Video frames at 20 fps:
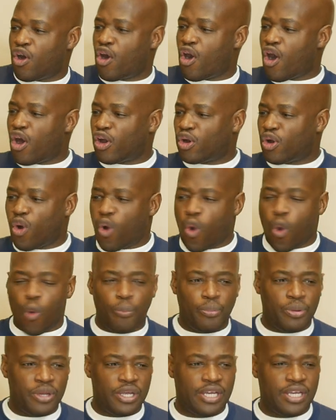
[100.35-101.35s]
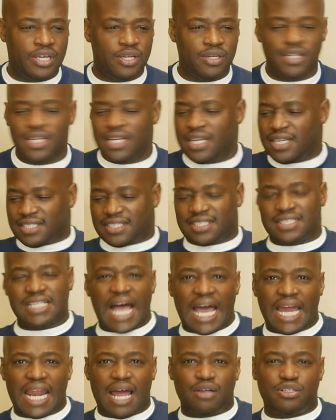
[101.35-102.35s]
auto open,
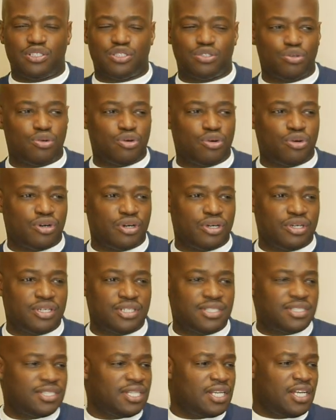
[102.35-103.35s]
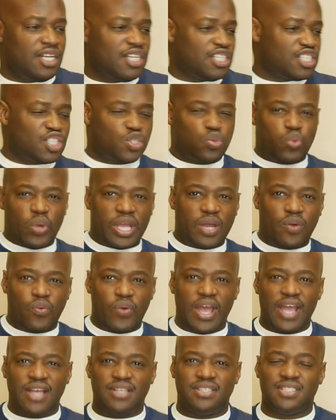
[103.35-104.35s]
slide out drawers, swing
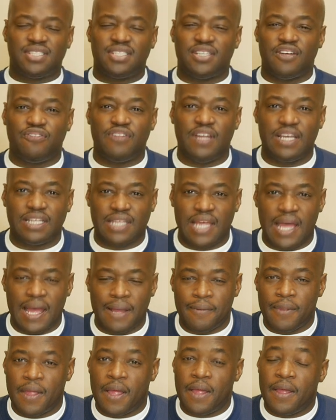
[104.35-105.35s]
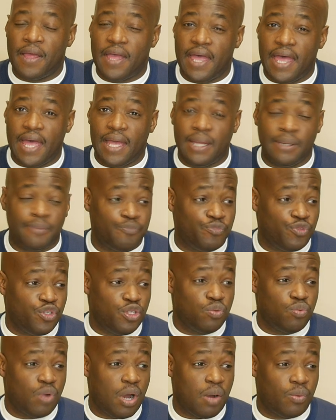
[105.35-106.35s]
aways and stuff like that. And
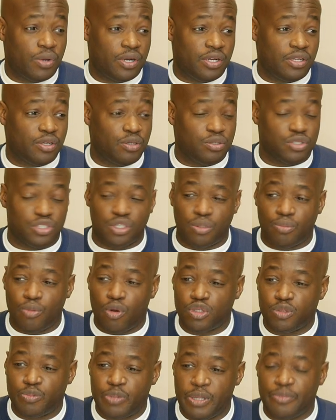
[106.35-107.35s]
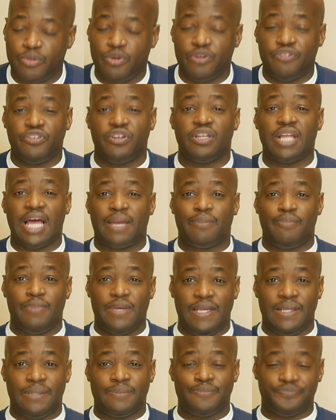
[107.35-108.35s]
you want one of those. So most people, if you're like
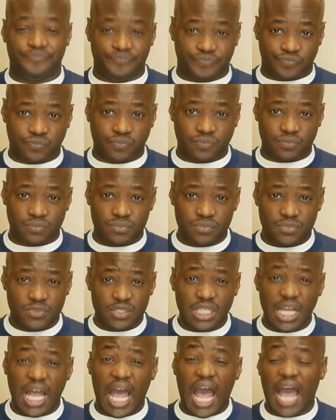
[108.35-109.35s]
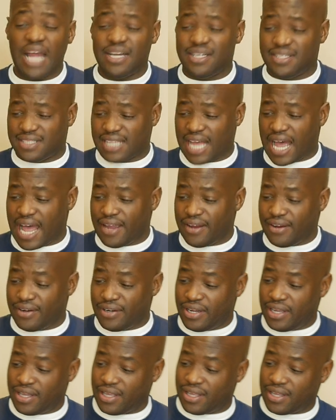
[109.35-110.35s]
me, I desired